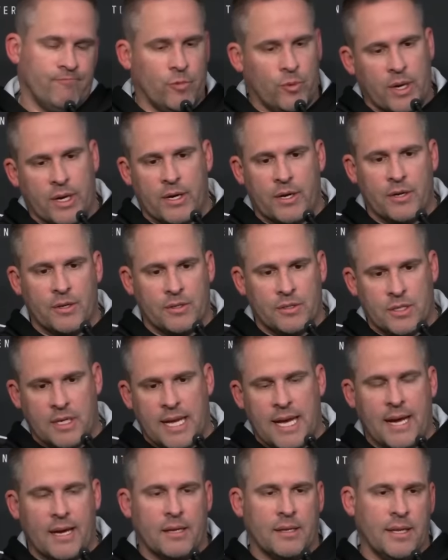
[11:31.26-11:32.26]
records
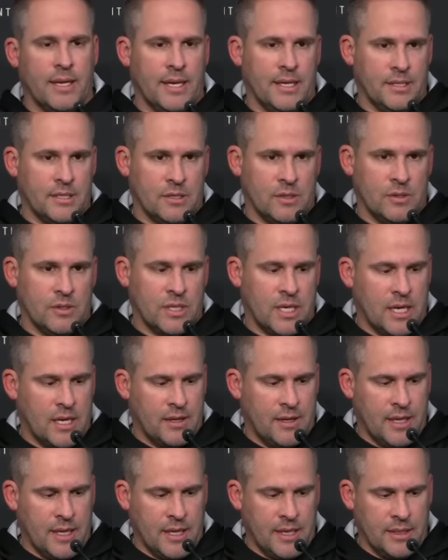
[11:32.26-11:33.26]
and accolades and those kind
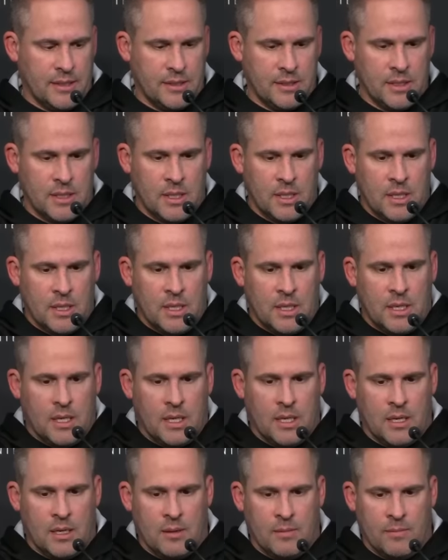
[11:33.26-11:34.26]
of things,
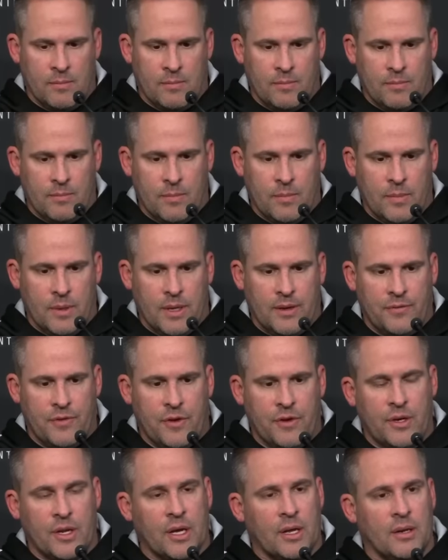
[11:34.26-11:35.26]
if
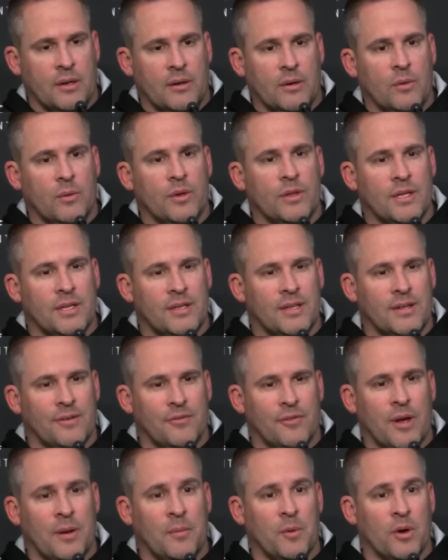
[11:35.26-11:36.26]
they're done within the
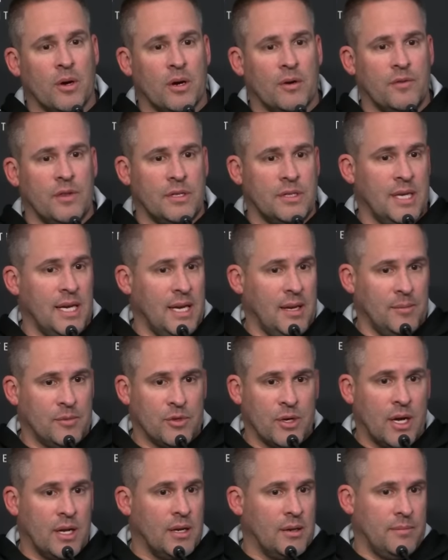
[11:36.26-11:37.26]
framework of the team,
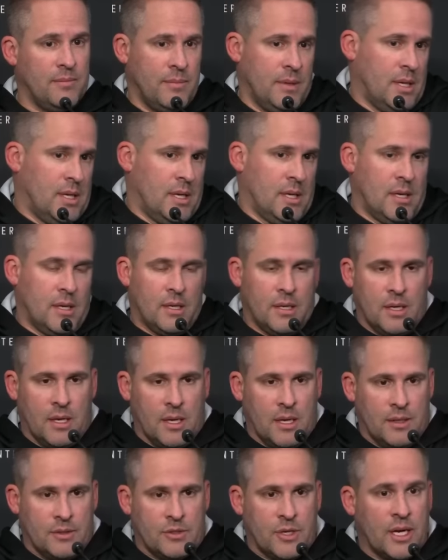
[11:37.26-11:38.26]
trying
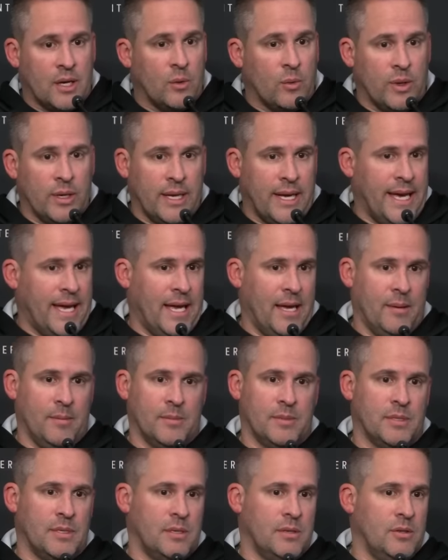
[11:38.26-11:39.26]
to win
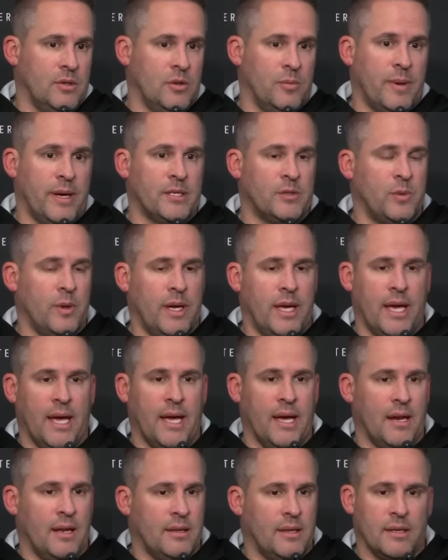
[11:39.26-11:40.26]
games and do the best we
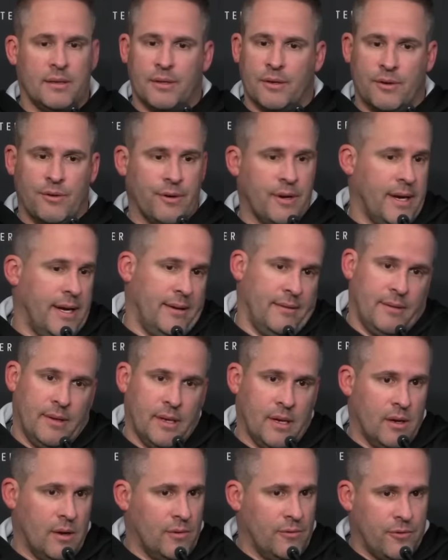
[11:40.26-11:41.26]
can, I think they're great.
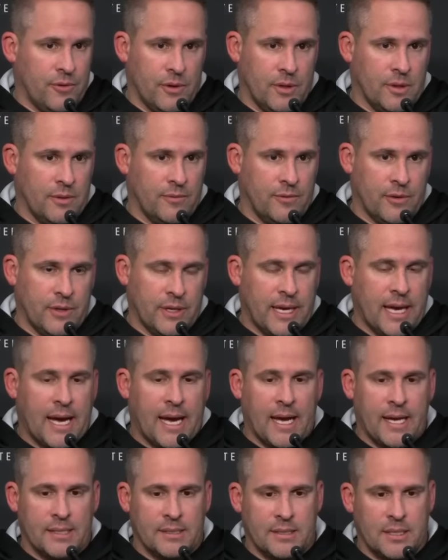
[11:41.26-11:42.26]
For the
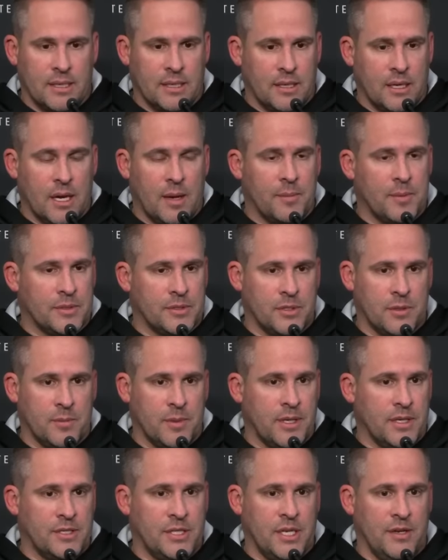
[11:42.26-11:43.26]
guys that accomplish
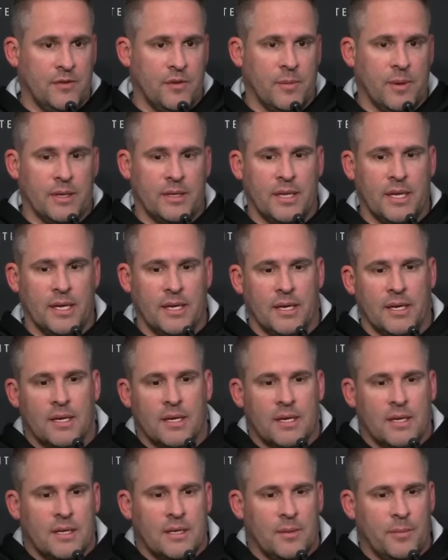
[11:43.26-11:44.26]
them and achieve them, I think
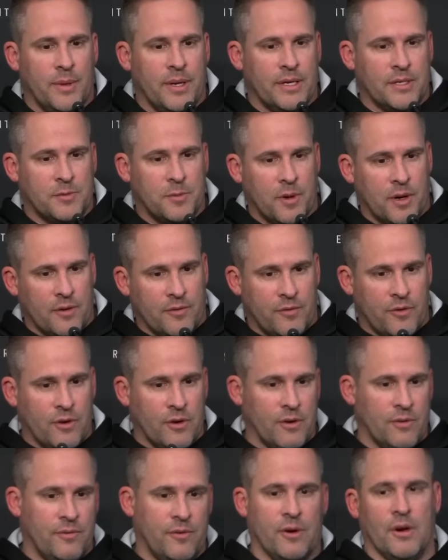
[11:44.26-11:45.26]
the biggest part
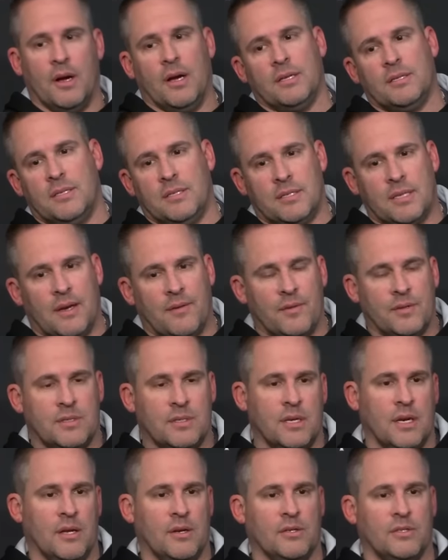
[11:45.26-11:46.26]
for us is
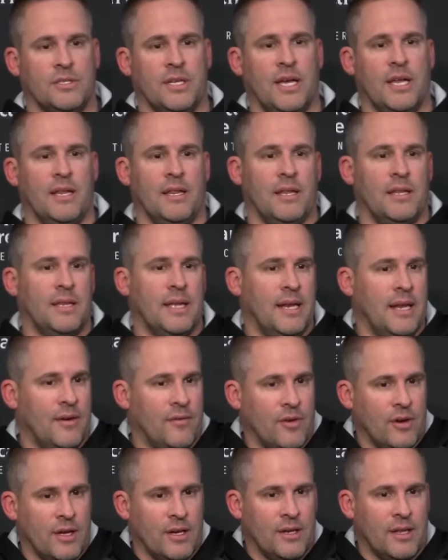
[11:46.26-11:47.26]
obviously understanding that they
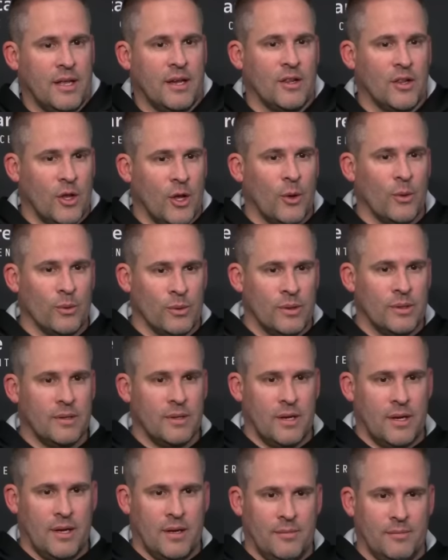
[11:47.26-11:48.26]
never get done alone.
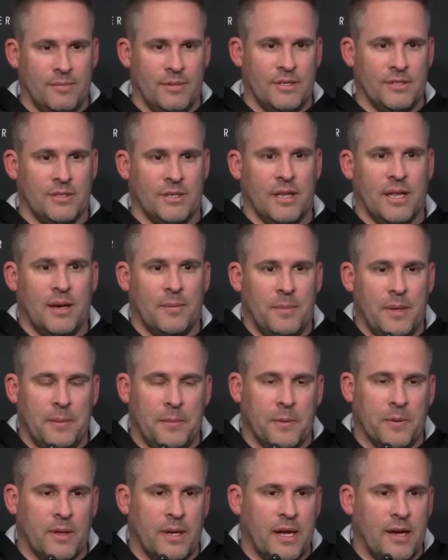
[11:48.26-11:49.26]
There's a lot of
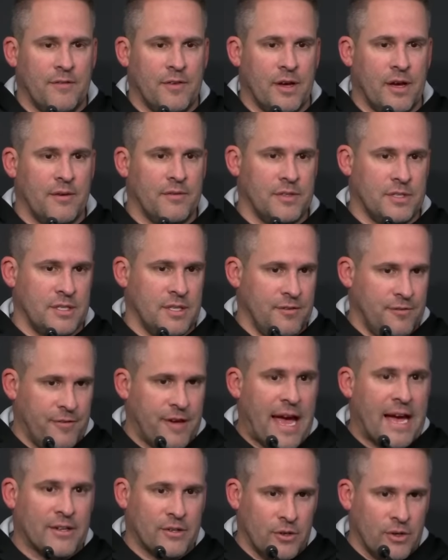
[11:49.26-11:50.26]
people that I've obviously
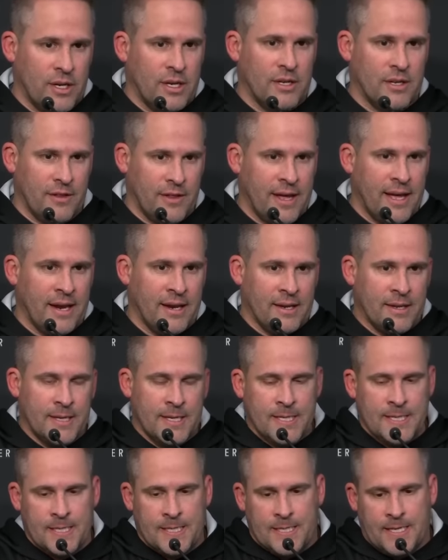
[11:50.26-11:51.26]
factored into that,
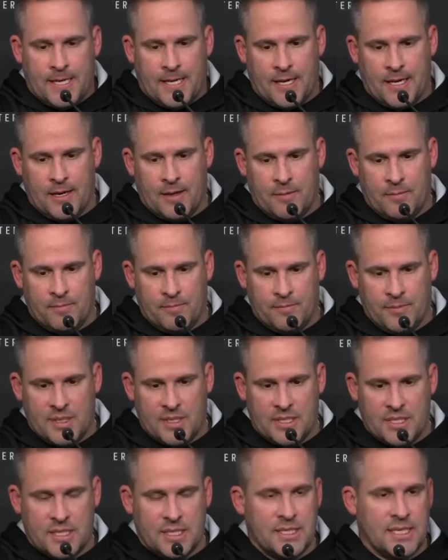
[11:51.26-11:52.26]

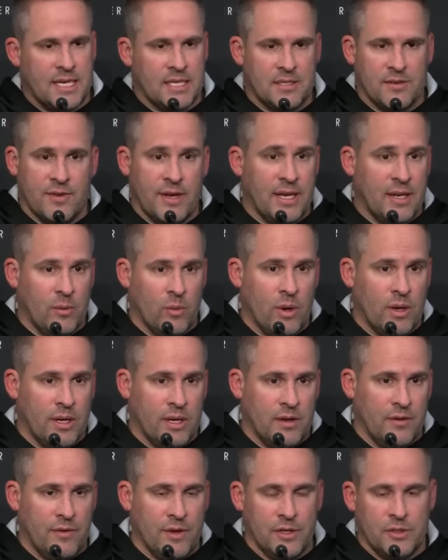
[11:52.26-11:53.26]
the success of any one
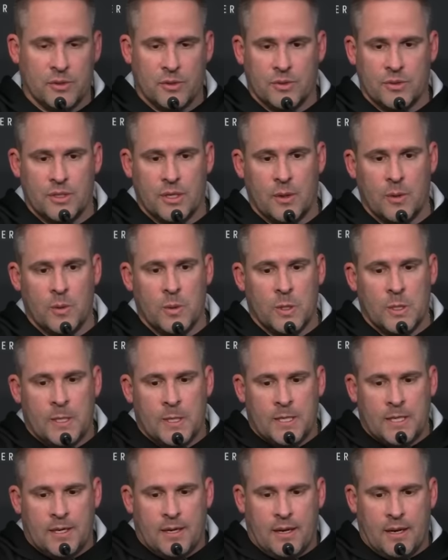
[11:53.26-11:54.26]
individual. So
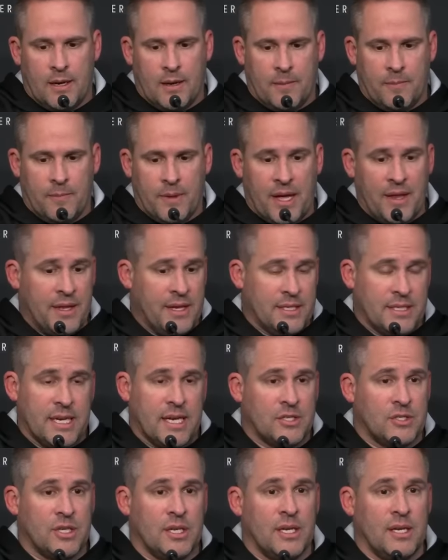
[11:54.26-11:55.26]
I think it's
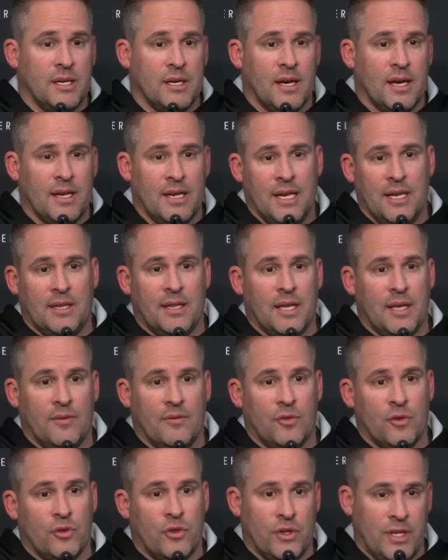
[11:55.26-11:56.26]
actually a neat
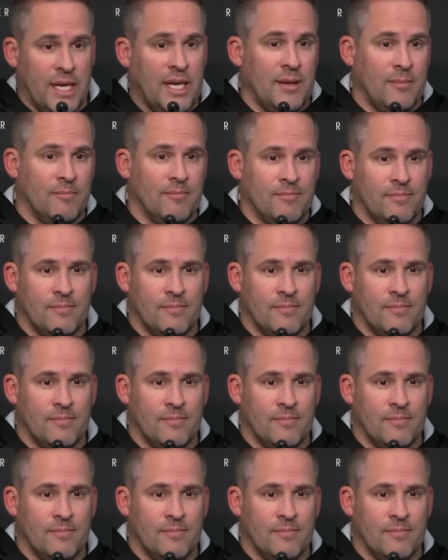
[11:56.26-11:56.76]
thing for the team.